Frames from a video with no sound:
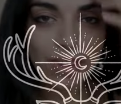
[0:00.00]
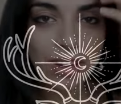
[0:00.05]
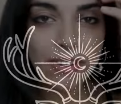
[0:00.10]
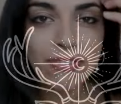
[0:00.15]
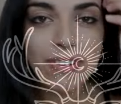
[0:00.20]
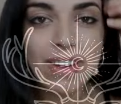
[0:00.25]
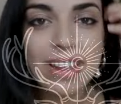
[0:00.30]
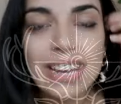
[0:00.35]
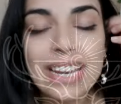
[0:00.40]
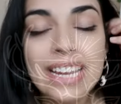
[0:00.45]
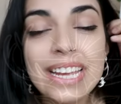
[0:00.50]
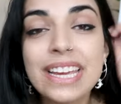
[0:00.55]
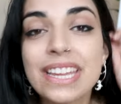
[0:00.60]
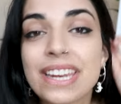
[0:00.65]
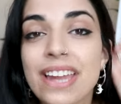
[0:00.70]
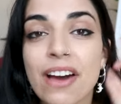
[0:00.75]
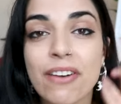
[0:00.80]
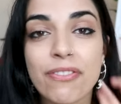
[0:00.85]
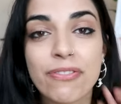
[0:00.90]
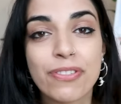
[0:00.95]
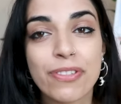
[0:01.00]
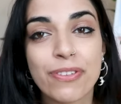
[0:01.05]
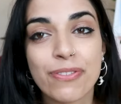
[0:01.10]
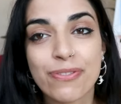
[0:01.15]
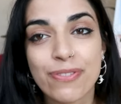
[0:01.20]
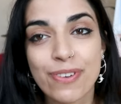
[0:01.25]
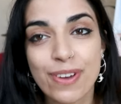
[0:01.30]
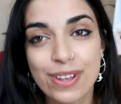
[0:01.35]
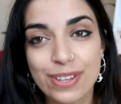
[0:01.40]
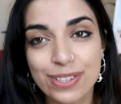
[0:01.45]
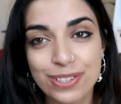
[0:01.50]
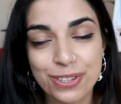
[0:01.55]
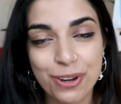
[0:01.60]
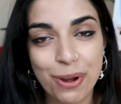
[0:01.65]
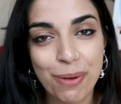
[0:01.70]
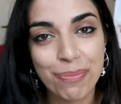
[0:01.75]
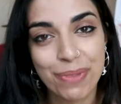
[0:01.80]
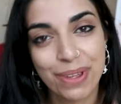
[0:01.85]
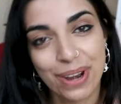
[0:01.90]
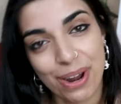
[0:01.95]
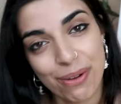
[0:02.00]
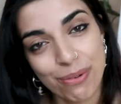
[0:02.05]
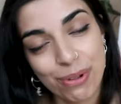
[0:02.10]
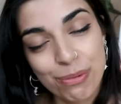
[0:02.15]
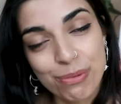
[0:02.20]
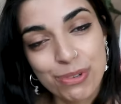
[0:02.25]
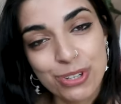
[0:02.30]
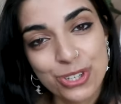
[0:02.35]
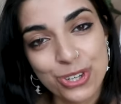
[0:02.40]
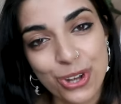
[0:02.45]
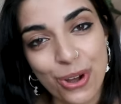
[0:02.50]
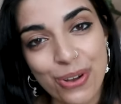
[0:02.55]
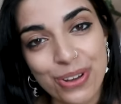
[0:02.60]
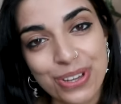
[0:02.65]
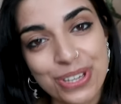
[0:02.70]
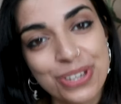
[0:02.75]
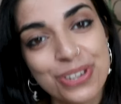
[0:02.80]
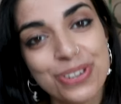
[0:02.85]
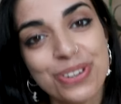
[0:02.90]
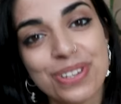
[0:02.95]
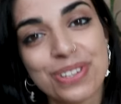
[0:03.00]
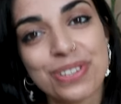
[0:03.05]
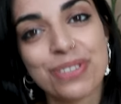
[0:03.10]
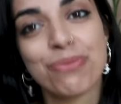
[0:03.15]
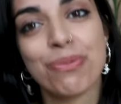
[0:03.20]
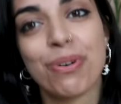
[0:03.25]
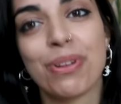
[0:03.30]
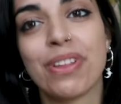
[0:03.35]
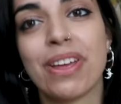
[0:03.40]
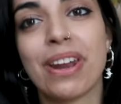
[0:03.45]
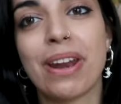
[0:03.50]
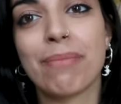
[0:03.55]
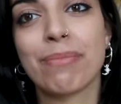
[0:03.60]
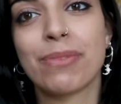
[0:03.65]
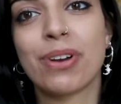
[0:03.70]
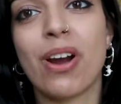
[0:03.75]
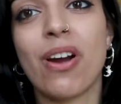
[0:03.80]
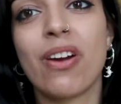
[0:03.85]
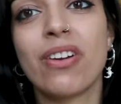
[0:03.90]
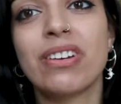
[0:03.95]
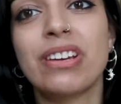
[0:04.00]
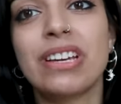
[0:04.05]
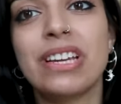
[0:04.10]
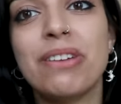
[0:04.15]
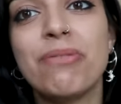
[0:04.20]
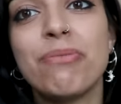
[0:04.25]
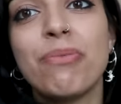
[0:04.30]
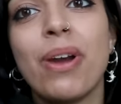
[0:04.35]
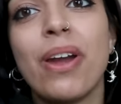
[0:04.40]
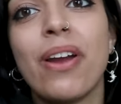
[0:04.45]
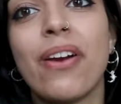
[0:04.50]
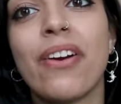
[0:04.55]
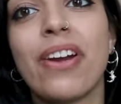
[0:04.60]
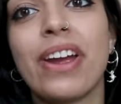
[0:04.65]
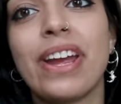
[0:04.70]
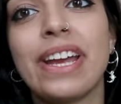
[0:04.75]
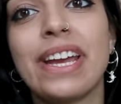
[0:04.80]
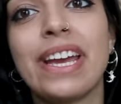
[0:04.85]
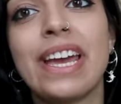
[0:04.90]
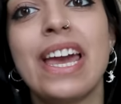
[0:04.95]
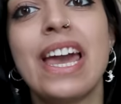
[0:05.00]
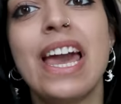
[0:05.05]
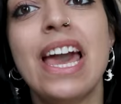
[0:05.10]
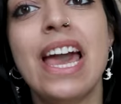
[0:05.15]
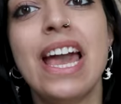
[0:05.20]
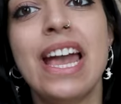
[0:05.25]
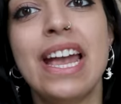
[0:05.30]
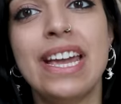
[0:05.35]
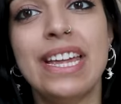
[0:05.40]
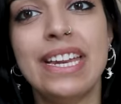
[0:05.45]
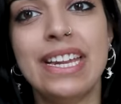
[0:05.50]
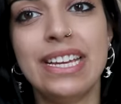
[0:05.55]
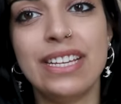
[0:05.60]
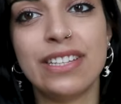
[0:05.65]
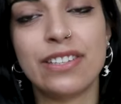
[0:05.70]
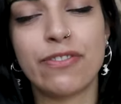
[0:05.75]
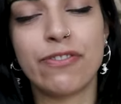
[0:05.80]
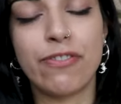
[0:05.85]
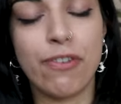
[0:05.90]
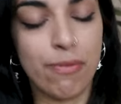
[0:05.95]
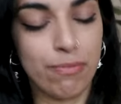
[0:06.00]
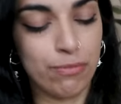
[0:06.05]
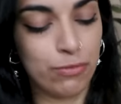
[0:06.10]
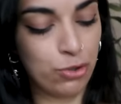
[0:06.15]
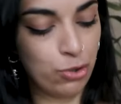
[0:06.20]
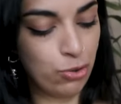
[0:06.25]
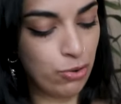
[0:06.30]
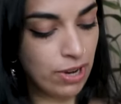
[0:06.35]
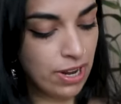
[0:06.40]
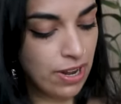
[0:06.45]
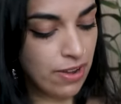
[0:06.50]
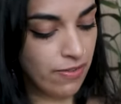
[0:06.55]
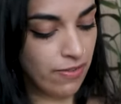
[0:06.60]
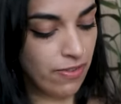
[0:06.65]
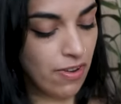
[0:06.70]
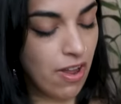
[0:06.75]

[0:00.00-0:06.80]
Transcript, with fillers: Now funnily enough, the first top that I will be showing you is the one that I'm currently wearing. It is from Tree of